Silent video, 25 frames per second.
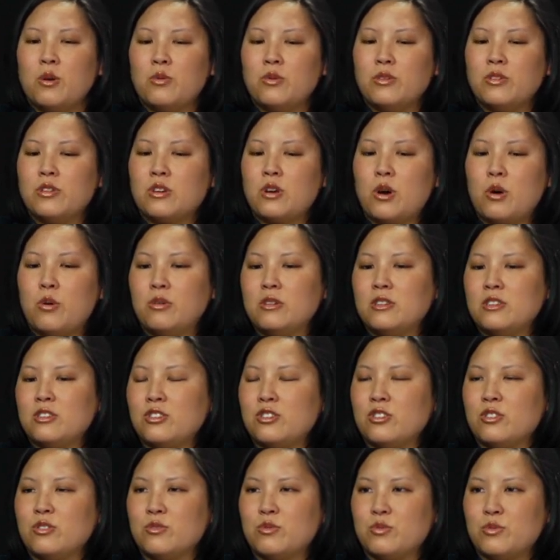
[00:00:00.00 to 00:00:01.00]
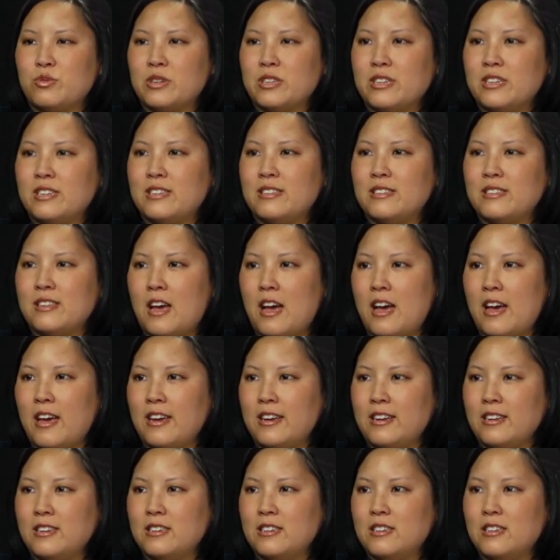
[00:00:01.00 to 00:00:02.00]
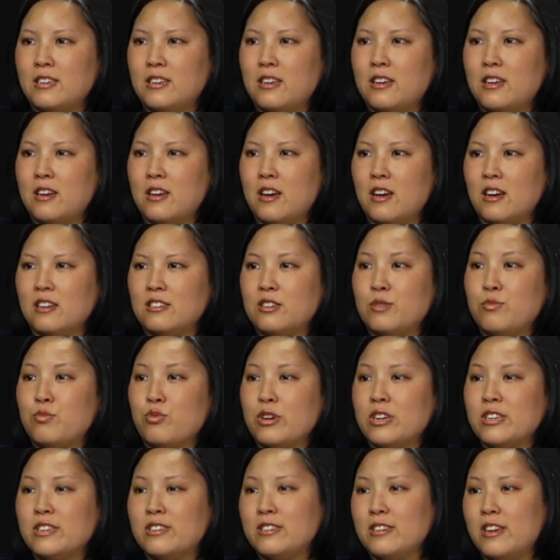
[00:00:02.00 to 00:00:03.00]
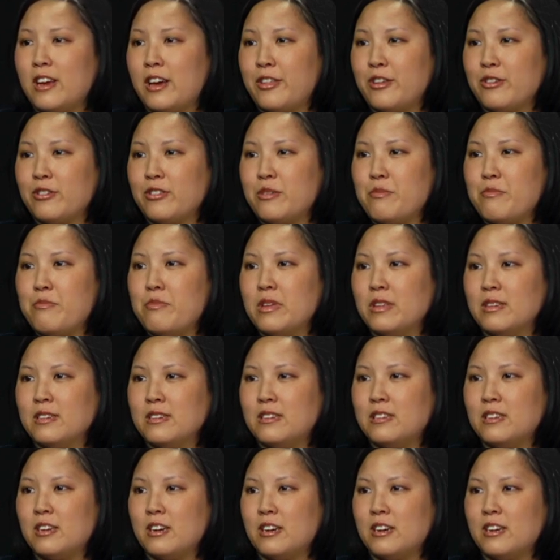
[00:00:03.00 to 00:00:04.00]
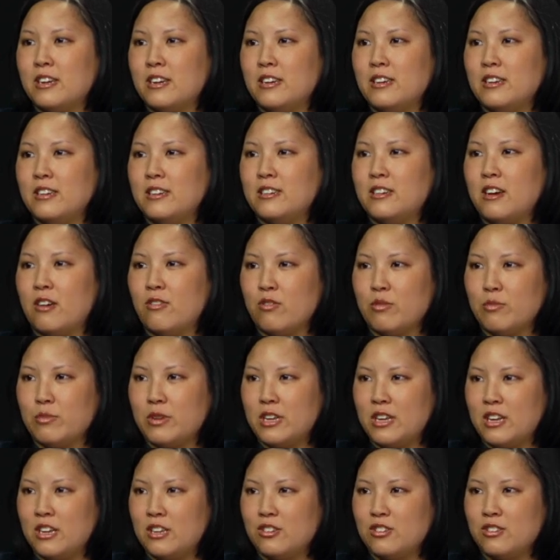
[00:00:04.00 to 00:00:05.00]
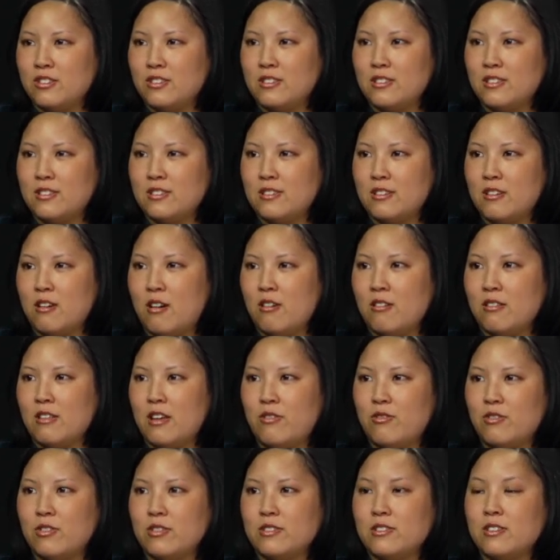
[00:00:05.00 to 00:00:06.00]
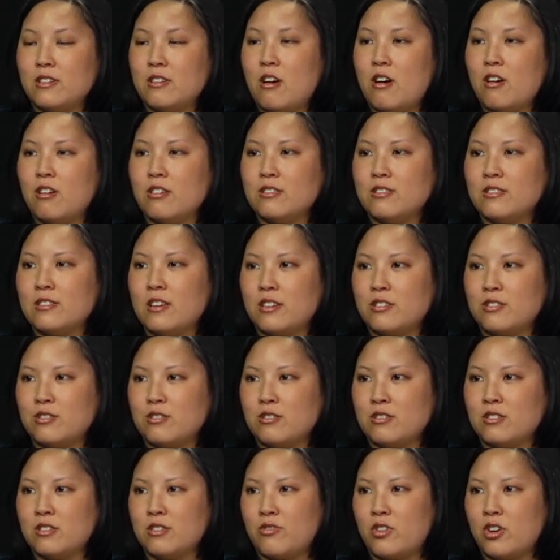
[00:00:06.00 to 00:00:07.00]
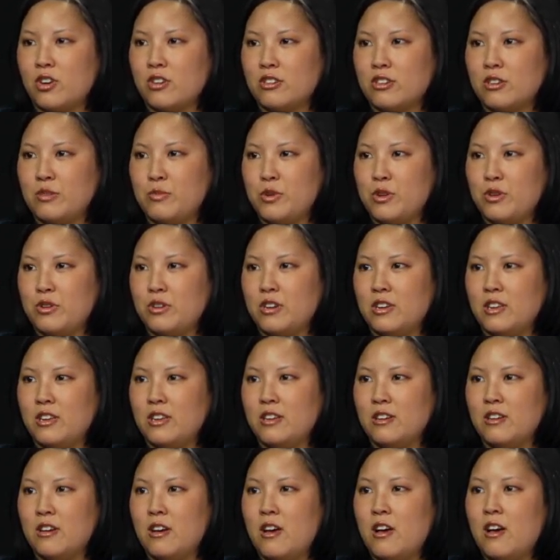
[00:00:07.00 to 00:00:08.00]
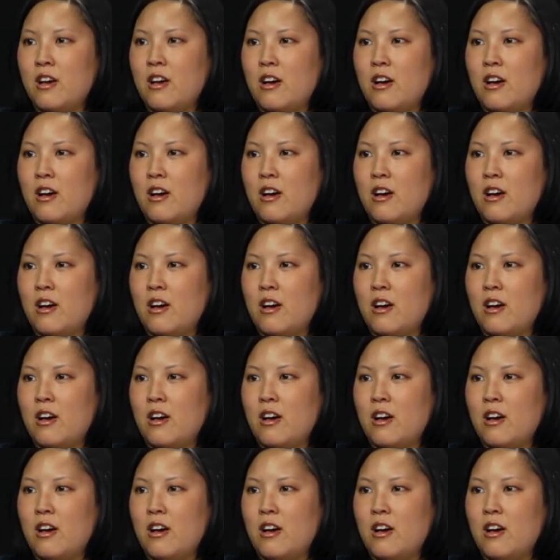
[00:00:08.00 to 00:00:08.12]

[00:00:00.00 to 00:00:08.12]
Well, the coalition is really designed to bring together the military, government agencies at all levels and all sectors of our community